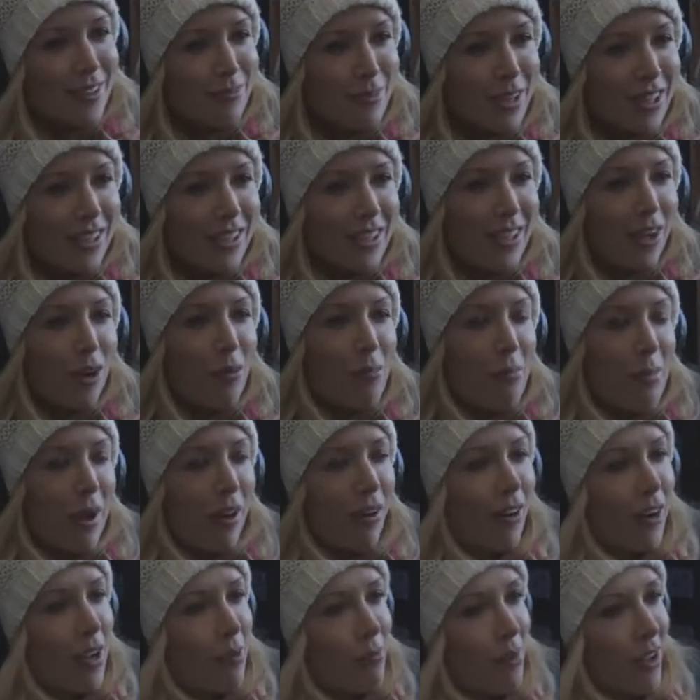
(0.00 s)
I'm not gonna go
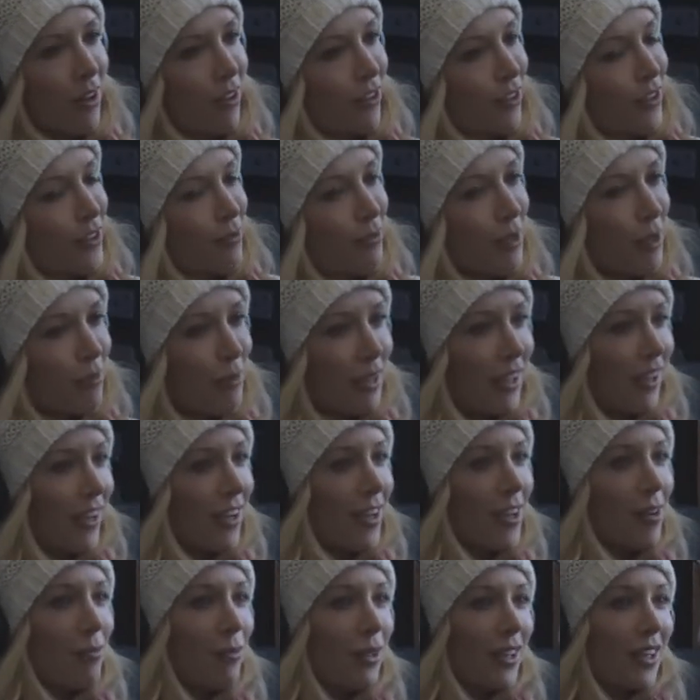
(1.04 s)
marry a man who doesn't make me
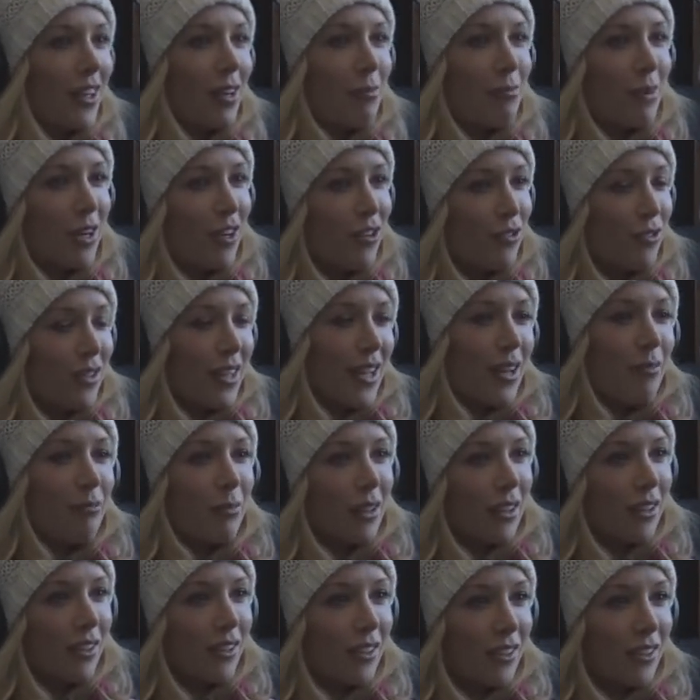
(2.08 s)
come. What kind of marriage would that
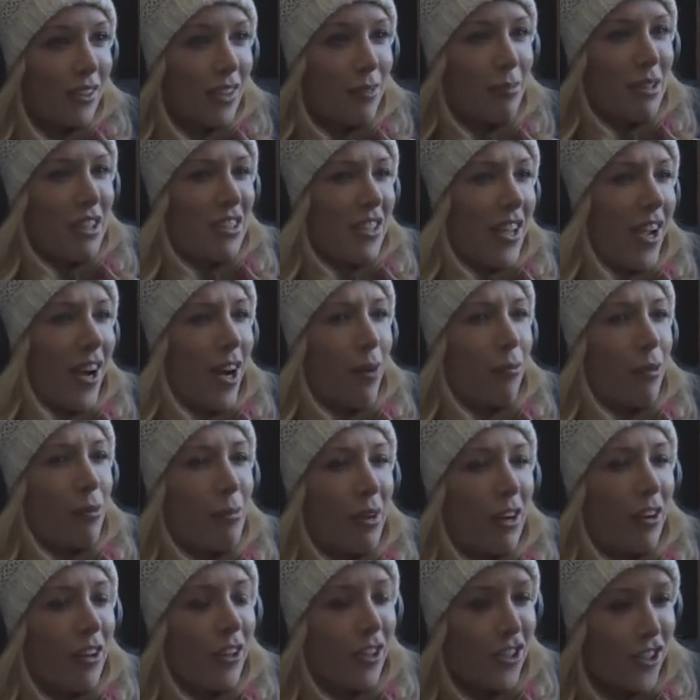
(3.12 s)
be? That'd be a terrible
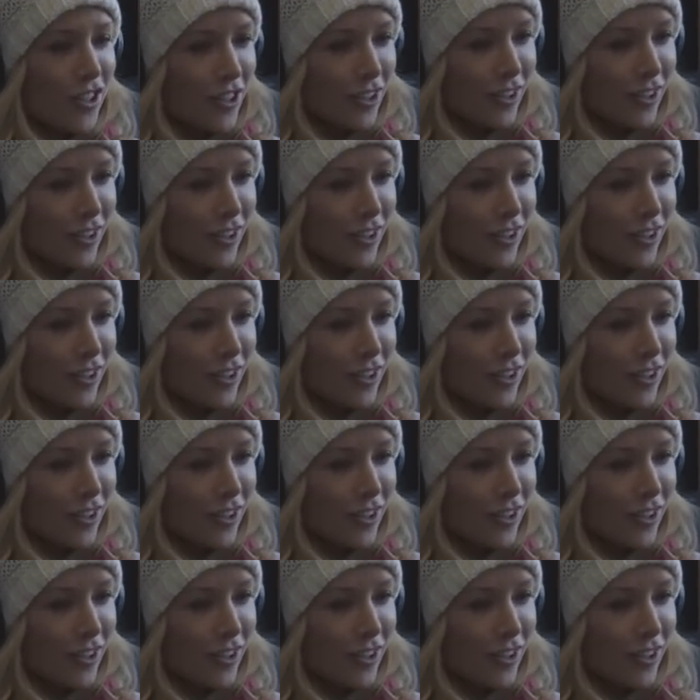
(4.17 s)
marriage.